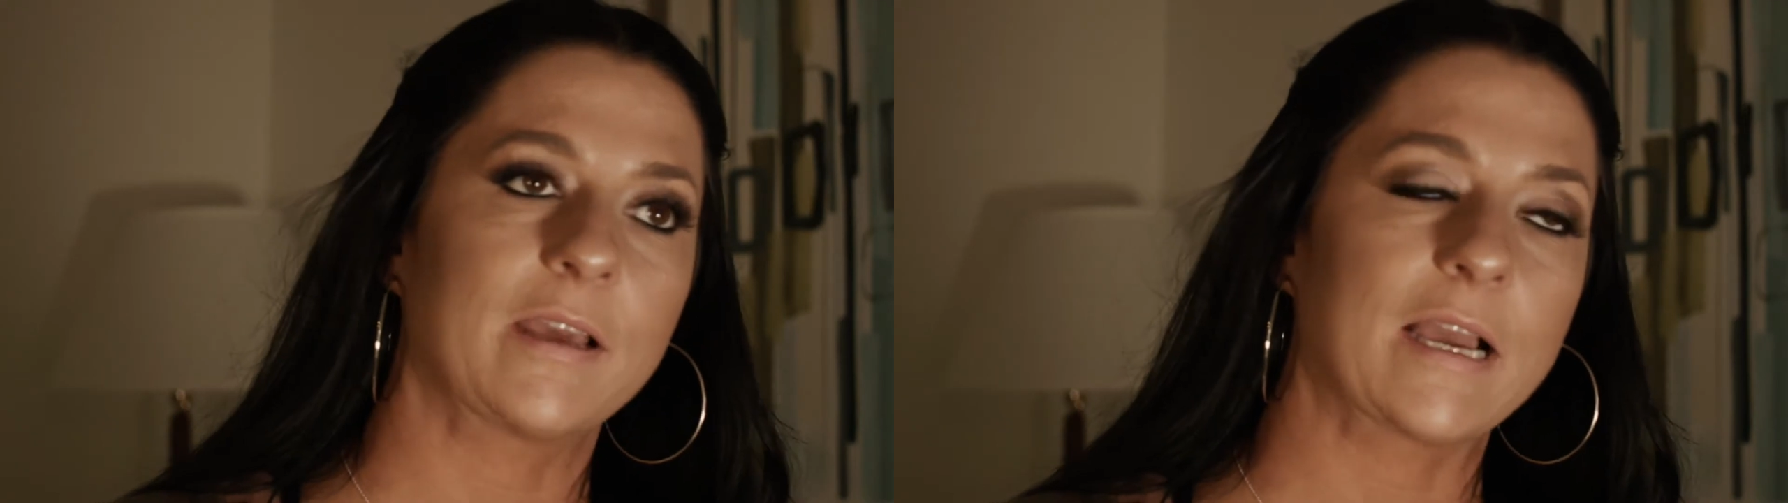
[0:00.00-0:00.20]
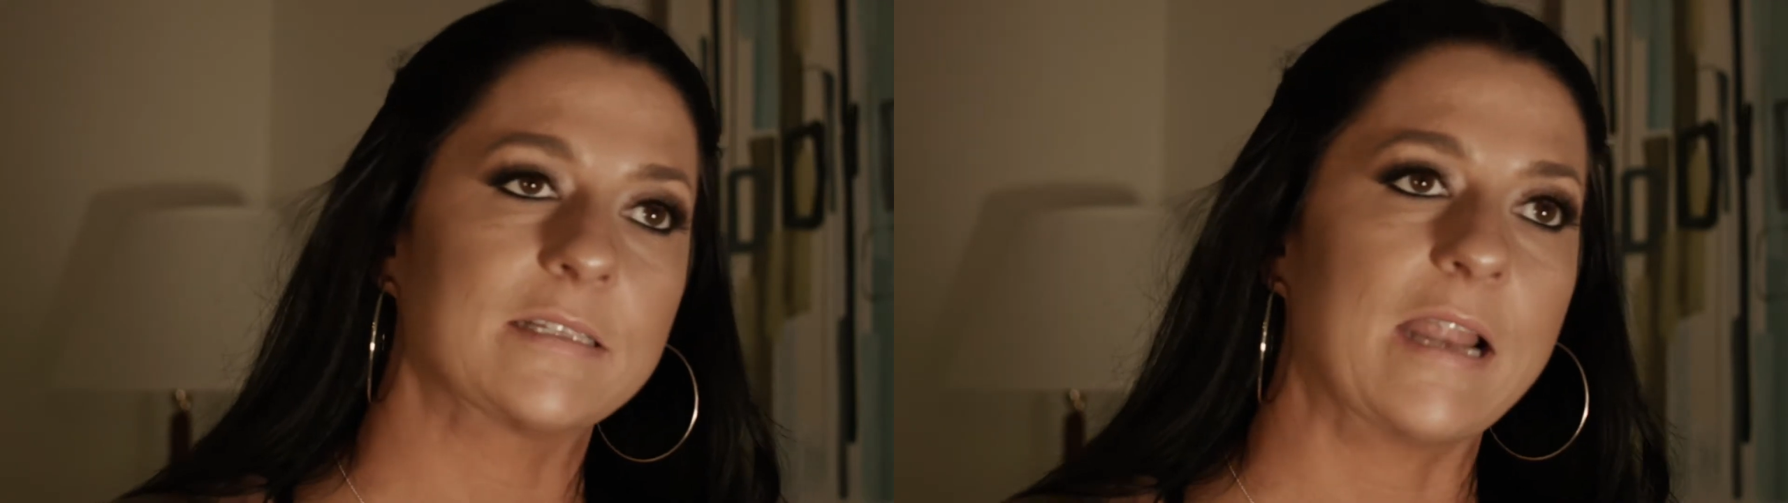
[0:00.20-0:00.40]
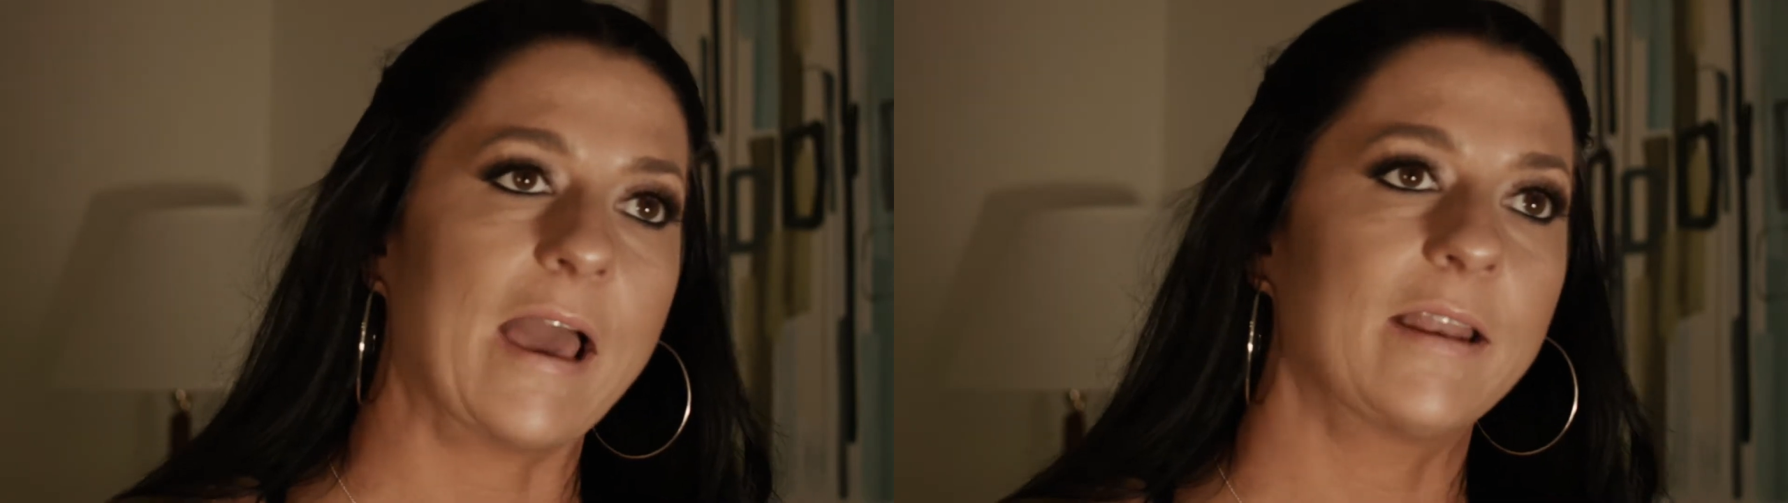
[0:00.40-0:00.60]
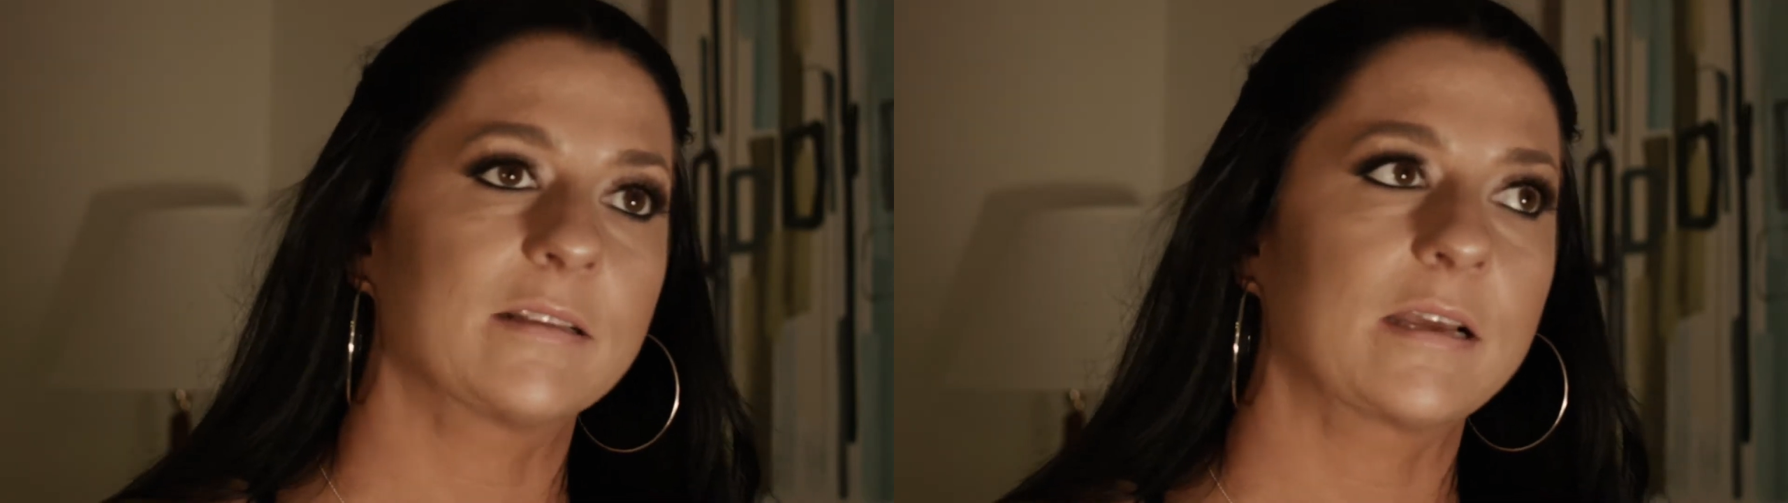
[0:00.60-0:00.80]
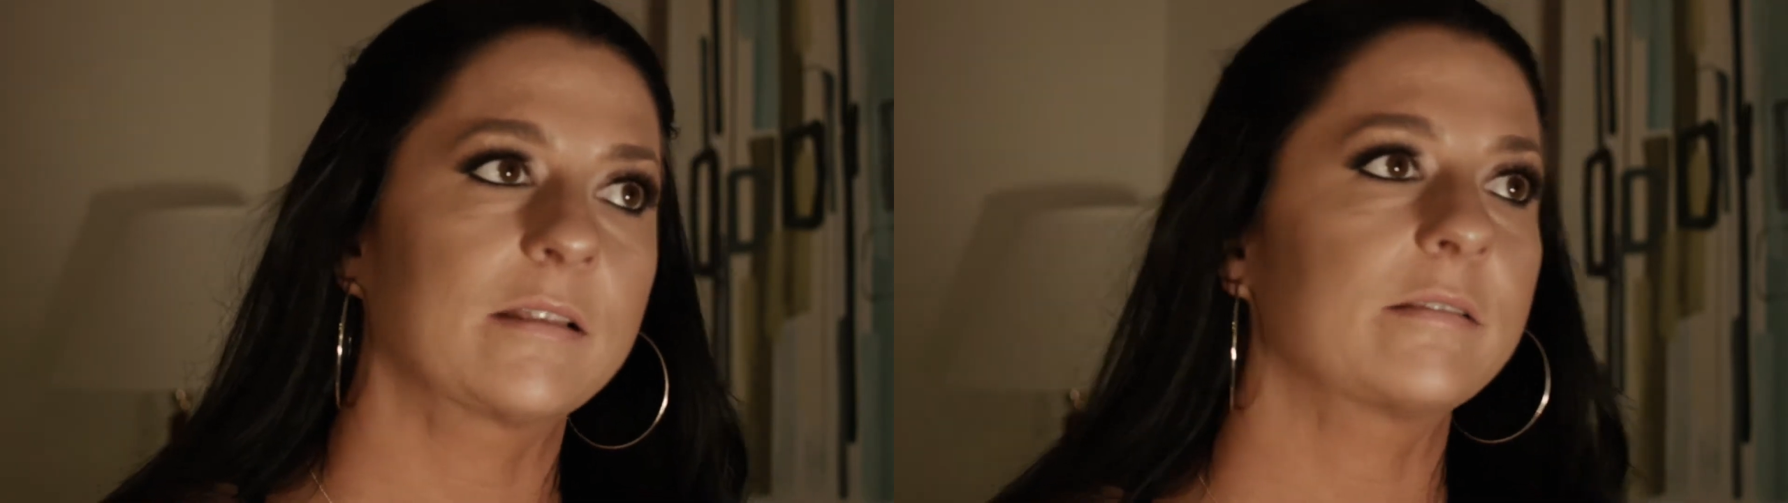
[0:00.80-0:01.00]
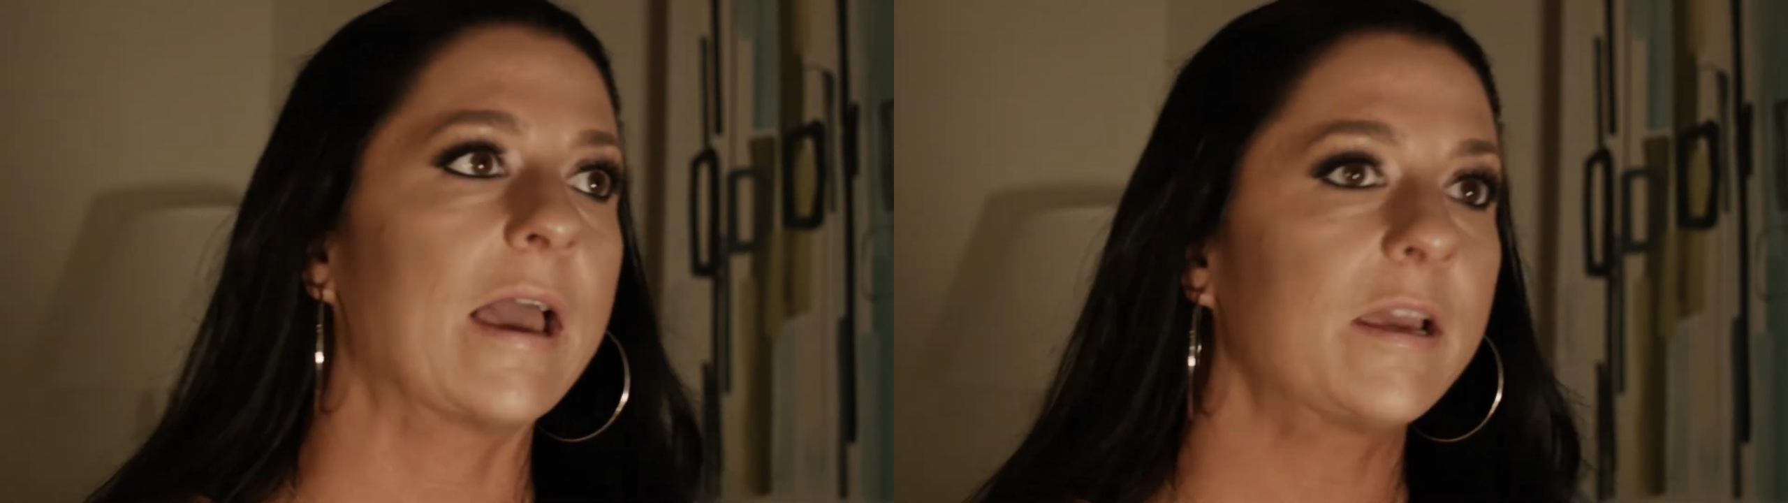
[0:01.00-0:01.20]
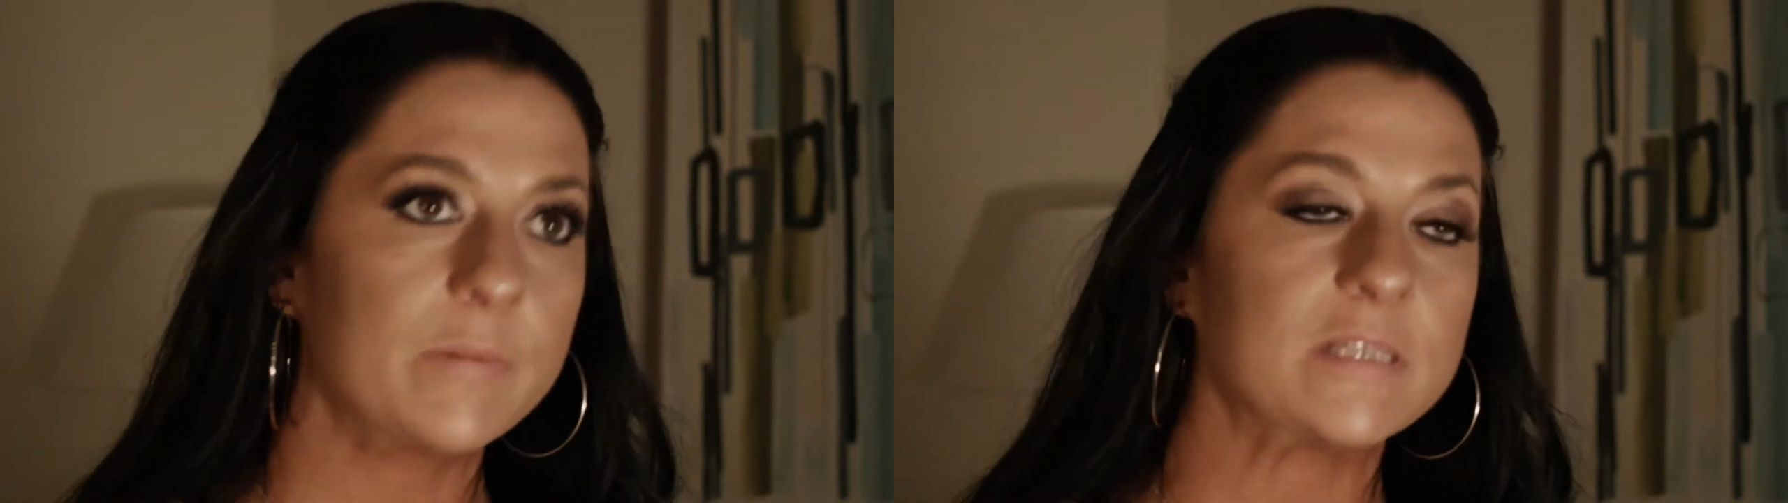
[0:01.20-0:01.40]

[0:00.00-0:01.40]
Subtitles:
Like as an addict, like I could